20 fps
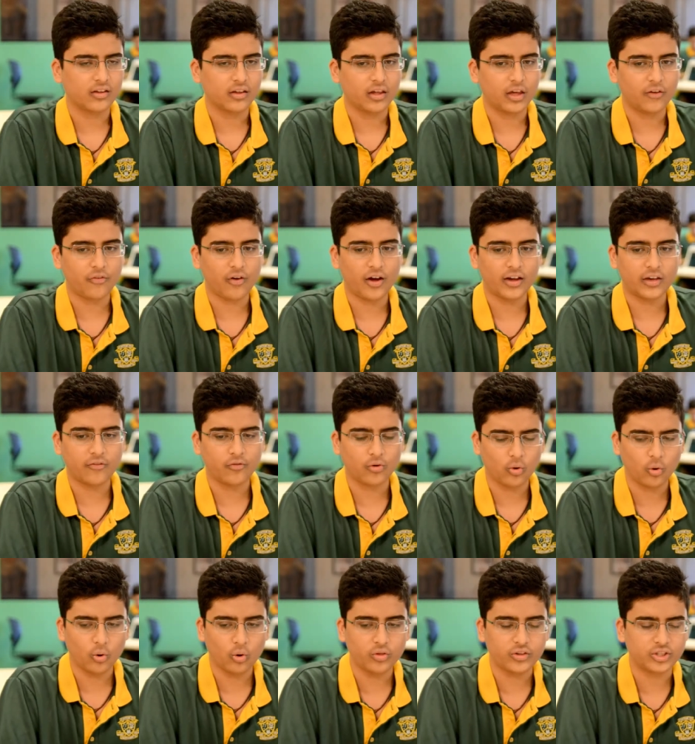if I give you
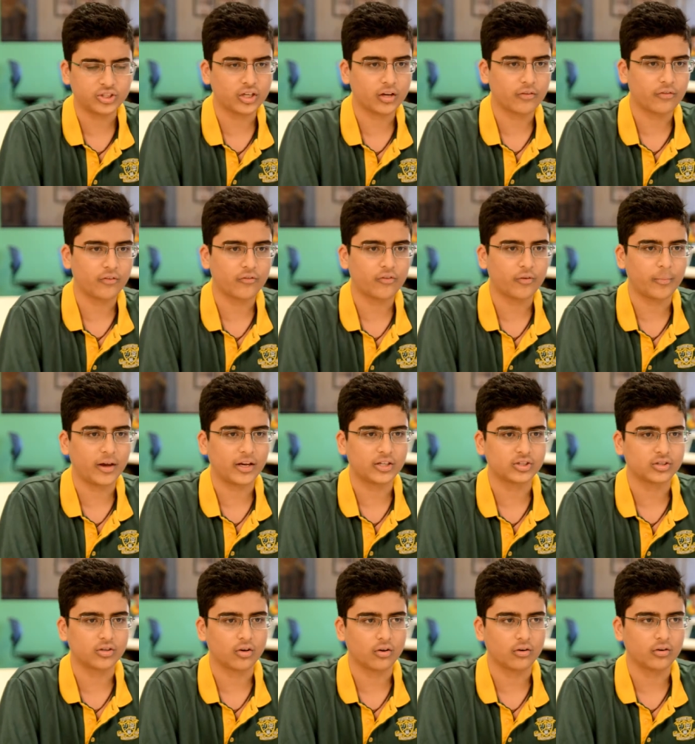all the shit of
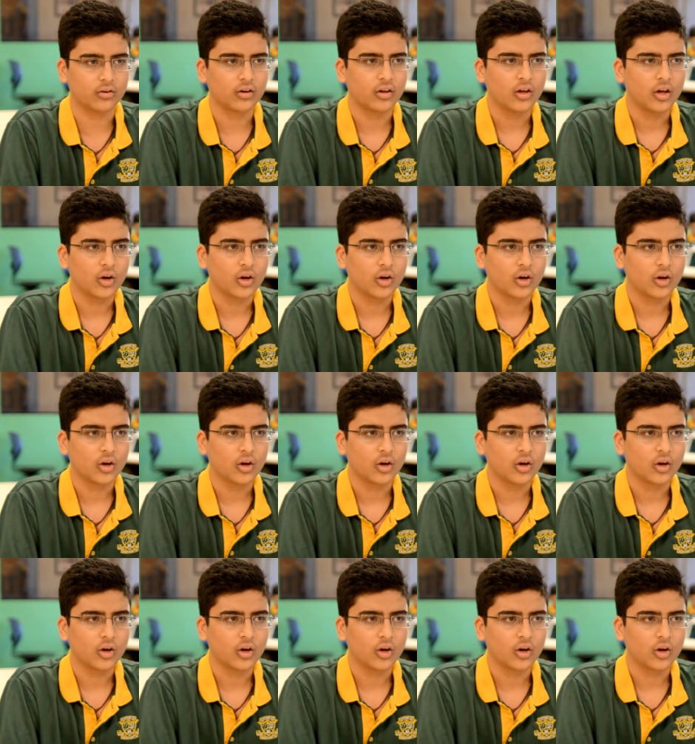information on